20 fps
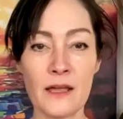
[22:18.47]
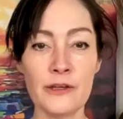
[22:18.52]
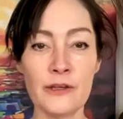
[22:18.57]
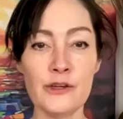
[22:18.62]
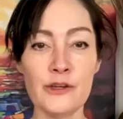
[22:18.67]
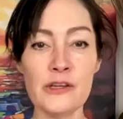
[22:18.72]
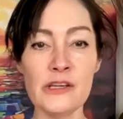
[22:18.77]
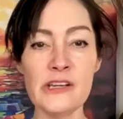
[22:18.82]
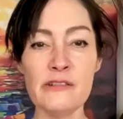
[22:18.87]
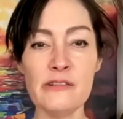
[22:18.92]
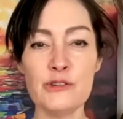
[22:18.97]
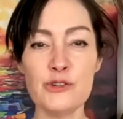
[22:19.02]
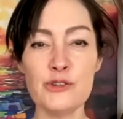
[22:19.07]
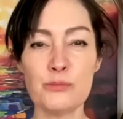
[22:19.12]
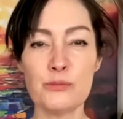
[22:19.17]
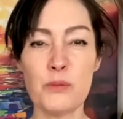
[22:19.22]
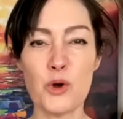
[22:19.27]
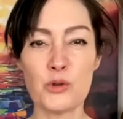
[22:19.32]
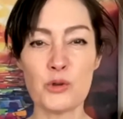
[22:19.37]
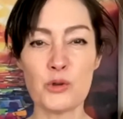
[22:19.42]
You can even do
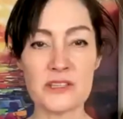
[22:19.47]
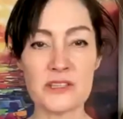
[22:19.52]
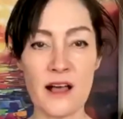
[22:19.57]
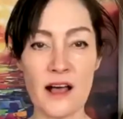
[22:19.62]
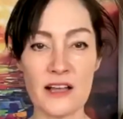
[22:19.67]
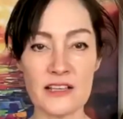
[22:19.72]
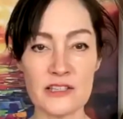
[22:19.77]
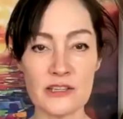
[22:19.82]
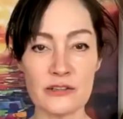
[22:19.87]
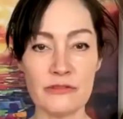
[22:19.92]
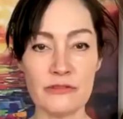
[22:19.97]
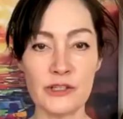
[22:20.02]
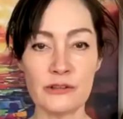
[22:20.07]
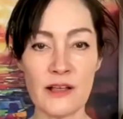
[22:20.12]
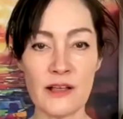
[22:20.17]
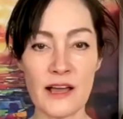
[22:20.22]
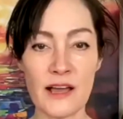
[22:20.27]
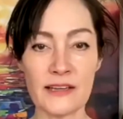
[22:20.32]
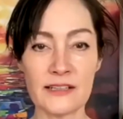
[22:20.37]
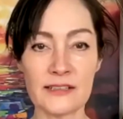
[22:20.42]
both sides if you
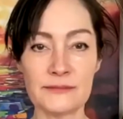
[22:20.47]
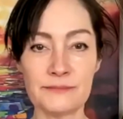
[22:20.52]
like.